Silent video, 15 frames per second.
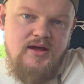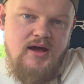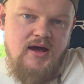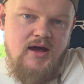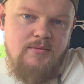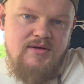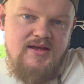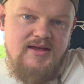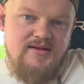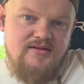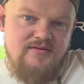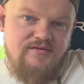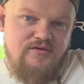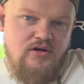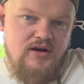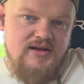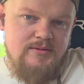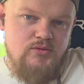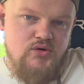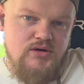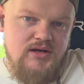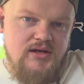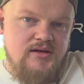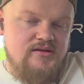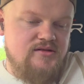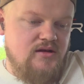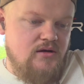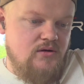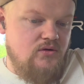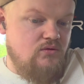It is Friday morning,
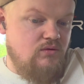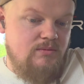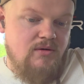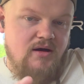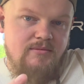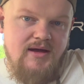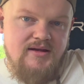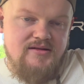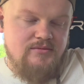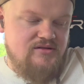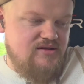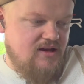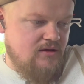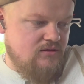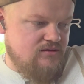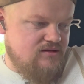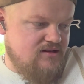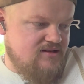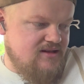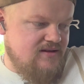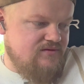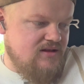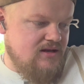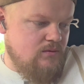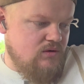so we might make some sales this evening,